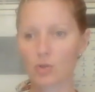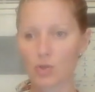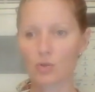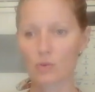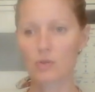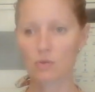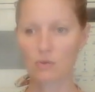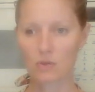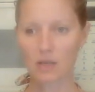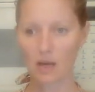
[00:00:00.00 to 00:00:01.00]
juice
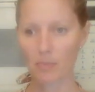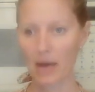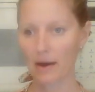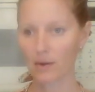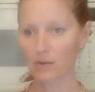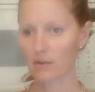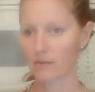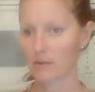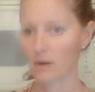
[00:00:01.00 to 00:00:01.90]
oozing up out of the